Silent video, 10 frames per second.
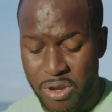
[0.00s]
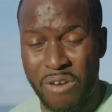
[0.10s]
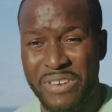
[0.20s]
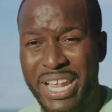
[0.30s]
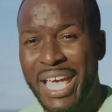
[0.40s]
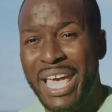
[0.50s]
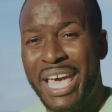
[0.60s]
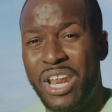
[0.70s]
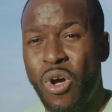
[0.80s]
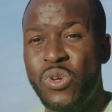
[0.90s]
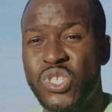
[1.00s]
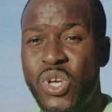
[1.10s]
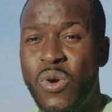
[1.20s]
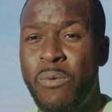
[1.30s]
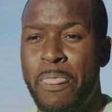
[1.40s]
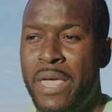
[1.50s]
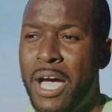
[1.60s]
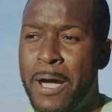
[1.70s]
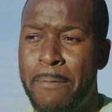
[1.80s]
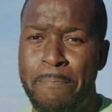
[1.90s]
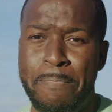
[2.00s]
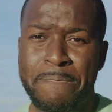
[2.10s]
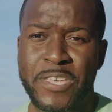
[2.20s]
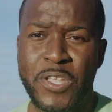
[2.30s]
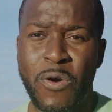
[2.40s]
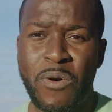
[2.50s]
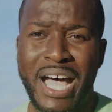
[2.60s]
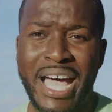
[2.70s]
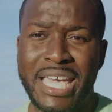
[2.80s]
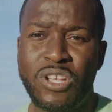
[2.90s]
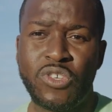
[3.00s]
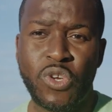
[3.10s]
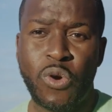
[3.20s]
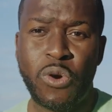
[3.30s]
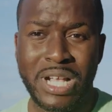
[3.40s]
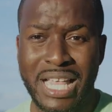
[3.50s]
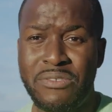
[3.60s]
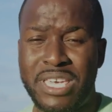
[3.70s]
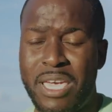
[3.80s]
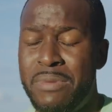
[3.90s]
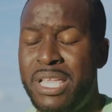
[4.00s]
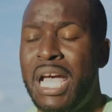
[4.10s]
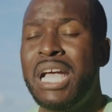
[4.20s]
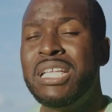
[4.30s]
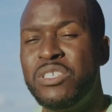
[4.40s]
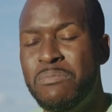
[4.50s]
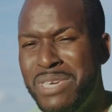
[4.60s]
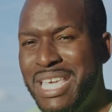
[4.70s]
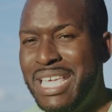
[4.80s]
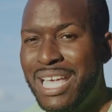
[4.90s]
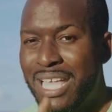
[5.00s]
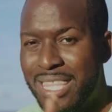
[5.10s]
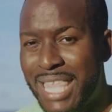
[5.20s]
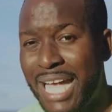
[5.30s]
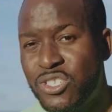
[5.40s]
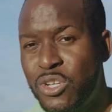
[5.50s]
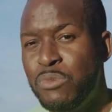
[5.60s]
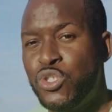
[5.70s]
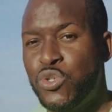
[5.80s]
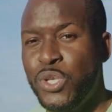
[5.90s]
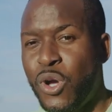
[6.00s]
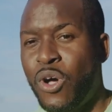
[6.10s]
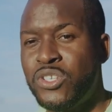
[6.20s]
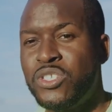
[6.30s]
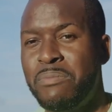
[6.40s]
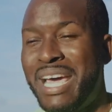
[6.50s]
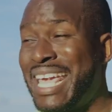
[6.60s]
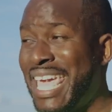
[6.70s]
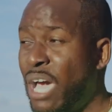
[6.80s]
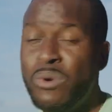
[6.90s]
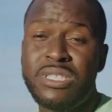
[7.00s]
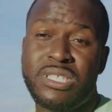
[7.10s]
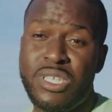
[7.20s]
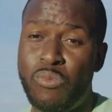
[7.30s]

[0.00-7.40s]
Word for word: of it, and also, um, you know, I can also go on cloud gaming. To me, that's going to be truly awesome. And I can't wait to see